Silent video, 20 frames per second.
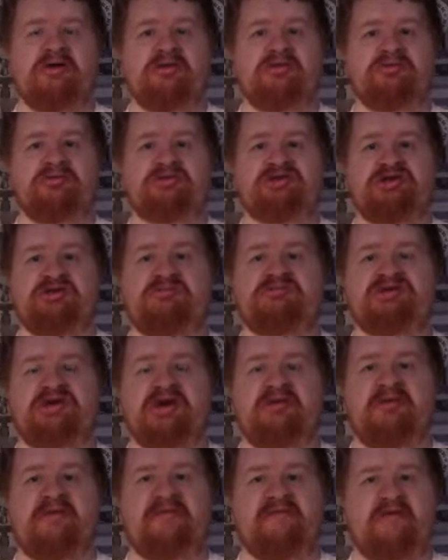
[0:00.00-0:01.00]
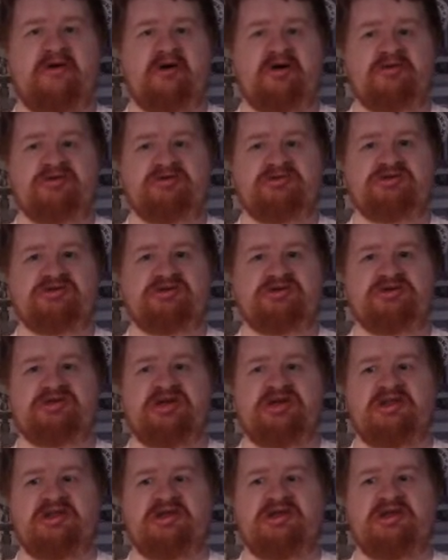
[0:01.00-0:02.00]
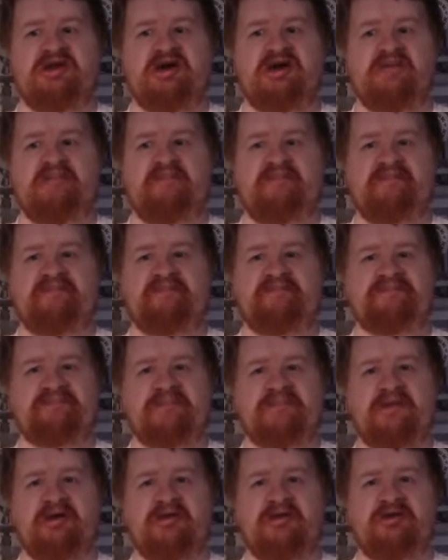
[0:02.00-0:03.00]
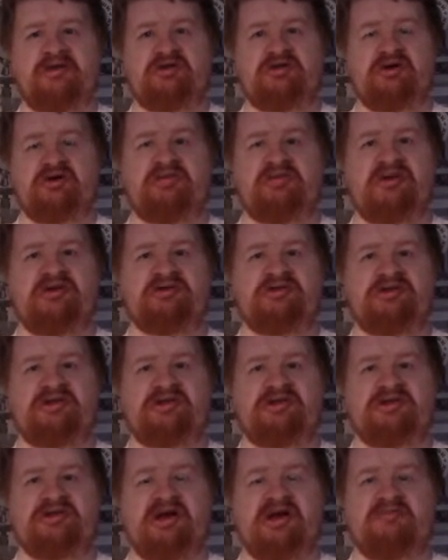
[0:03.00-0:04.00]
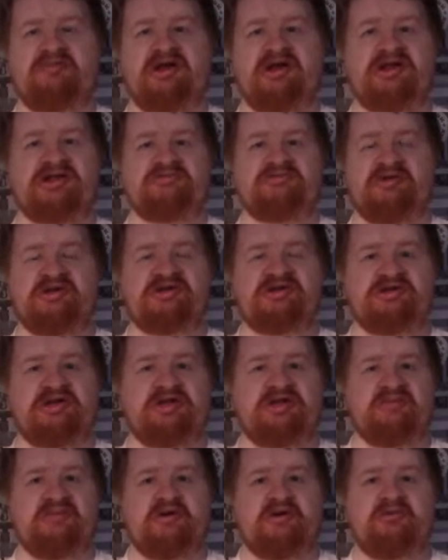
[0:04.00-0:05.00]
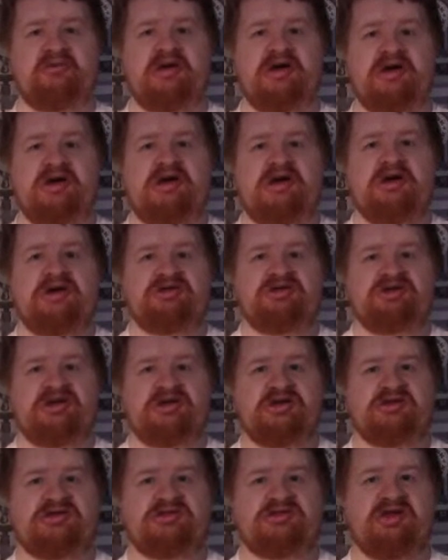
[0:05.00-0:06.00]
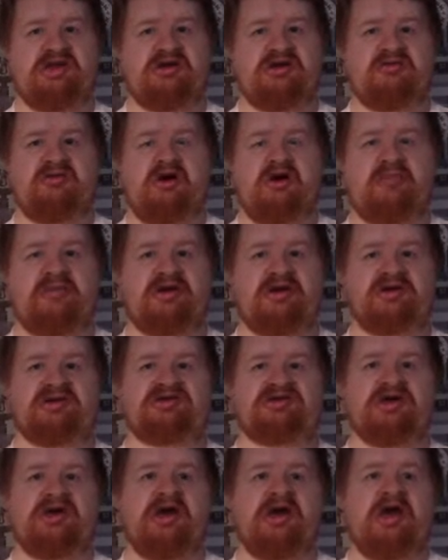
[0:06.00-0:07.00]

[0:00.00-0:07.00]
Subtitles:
she was aiming for. Just like the documentary that Dime Dallas Page did about Jake the Snake Roberts.